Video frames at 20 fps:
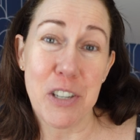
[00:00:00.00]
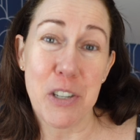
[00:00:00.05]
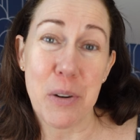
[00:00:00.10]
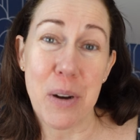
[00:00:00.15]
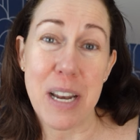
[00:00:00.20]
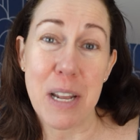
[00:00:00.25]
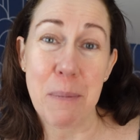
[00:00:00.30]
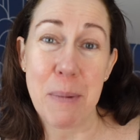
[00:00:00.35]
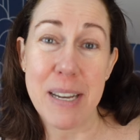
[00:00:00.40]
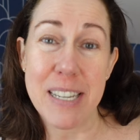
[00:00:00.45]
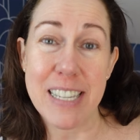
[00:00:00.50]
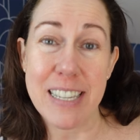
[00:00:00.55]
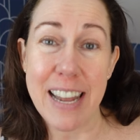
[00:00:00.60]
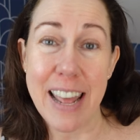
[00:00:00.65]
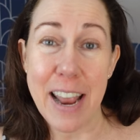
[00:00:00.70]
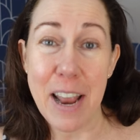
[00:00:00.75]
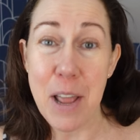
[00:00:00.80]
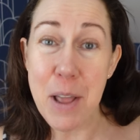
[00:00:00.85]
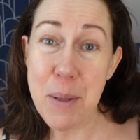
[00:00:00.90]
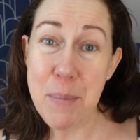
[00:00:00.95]
joining me
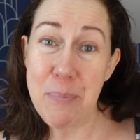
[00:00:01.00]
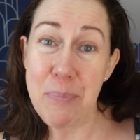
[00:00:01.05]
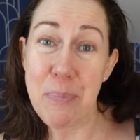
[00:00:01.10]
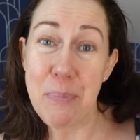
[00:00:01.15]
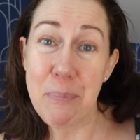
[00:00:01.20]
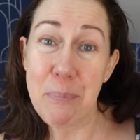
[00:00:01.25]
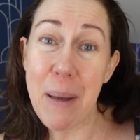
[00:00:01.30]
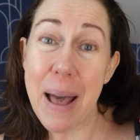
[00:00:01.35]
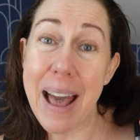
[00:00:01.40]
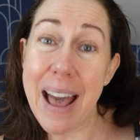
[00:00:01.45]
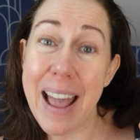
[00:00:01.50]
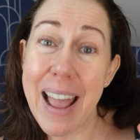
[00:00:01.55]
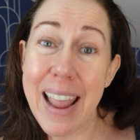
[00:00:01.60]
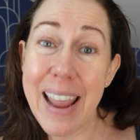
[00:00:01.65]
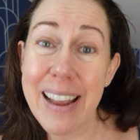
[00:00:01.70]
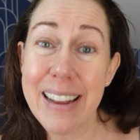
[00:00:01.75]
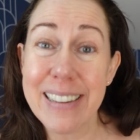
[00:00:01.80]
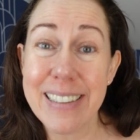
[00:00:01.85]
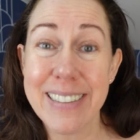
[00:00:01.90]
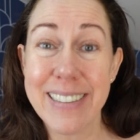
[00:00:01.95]
today.
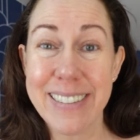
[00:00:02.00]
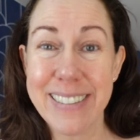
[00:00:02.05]
Bye!